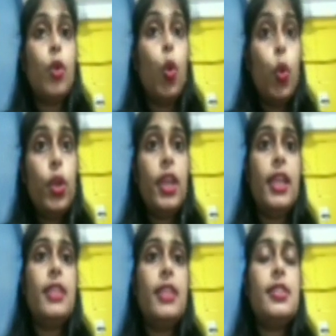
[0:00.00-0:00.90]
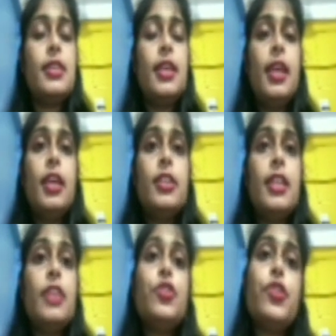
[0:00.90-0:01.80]
own needs,
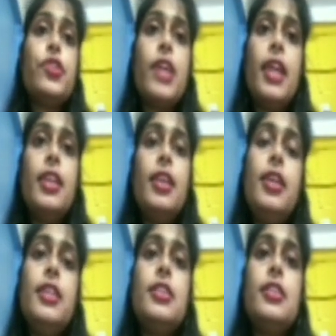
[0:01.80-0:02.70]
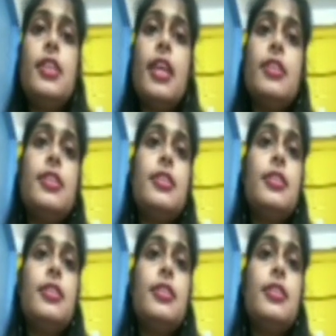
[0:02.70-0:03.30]
then society needs, then